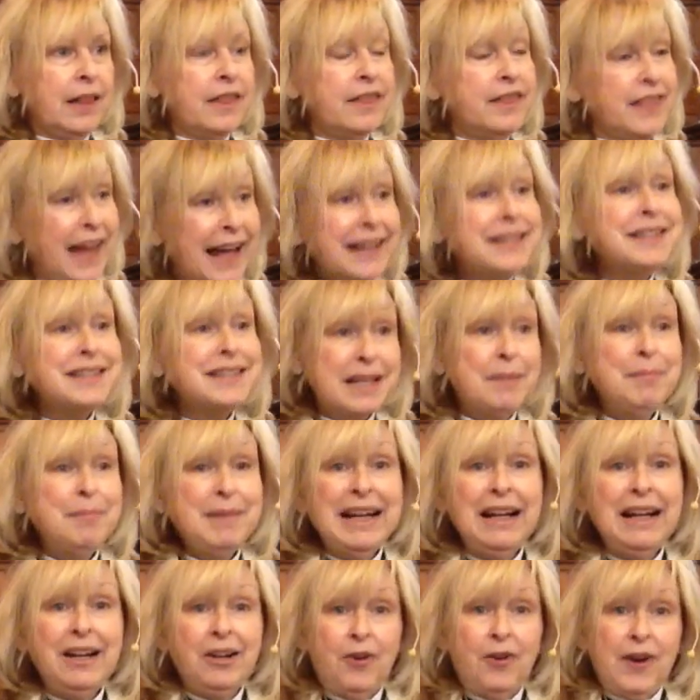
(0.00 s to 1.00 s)
That's the
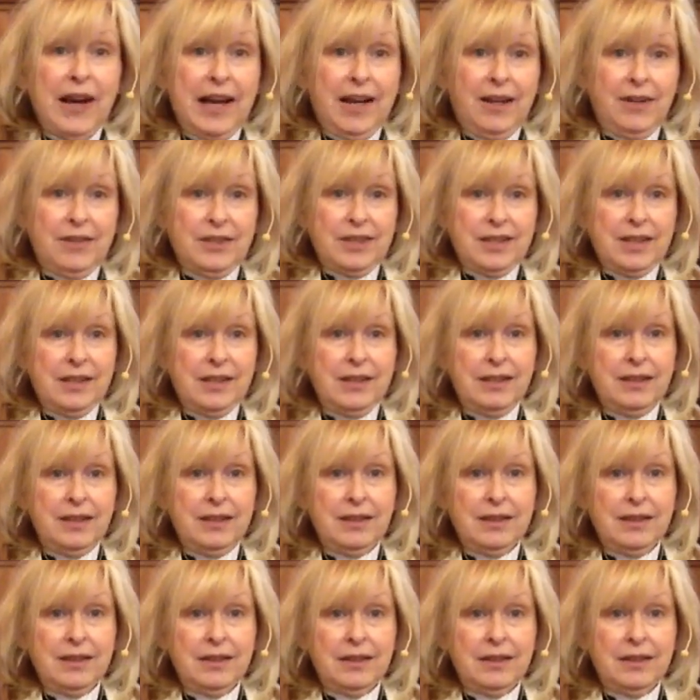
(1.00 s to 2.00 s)
middle ground.
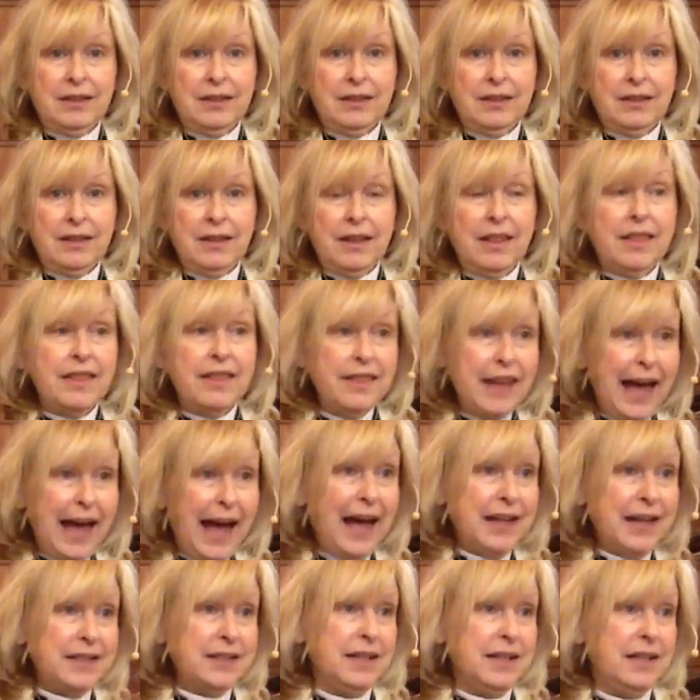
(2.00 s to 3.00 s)

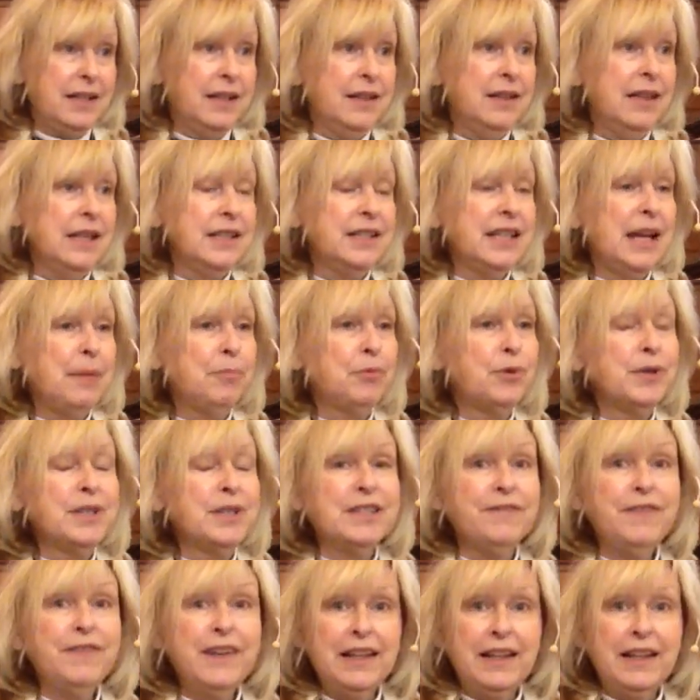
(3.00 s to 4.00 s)
That that Deborah
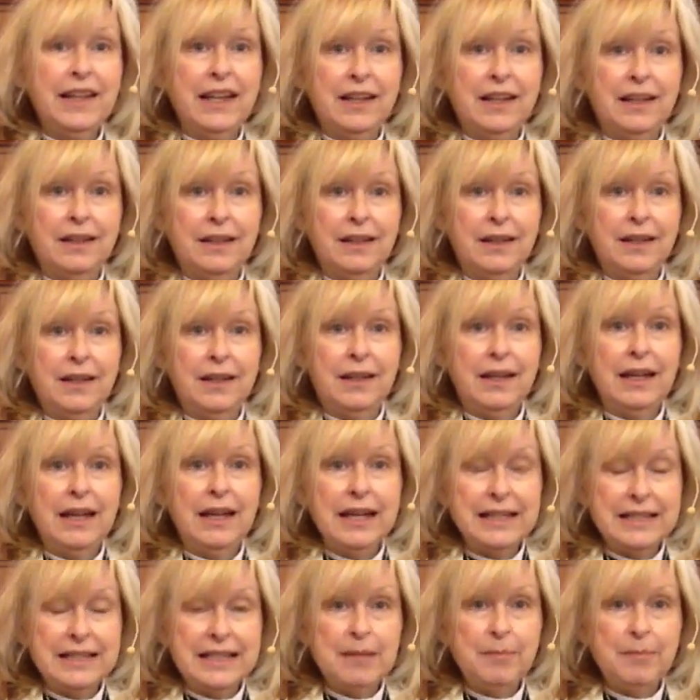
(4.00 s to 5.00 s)
is feeling
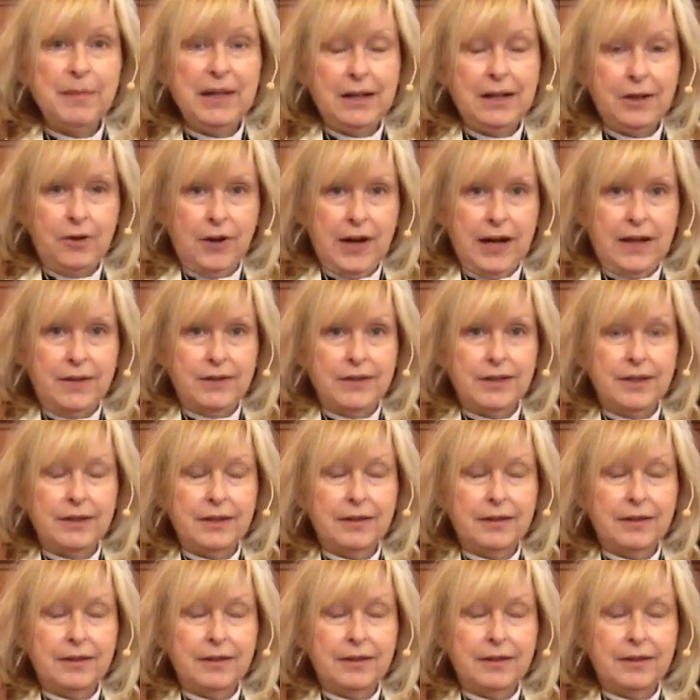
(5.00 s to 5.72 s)
is the middle ground.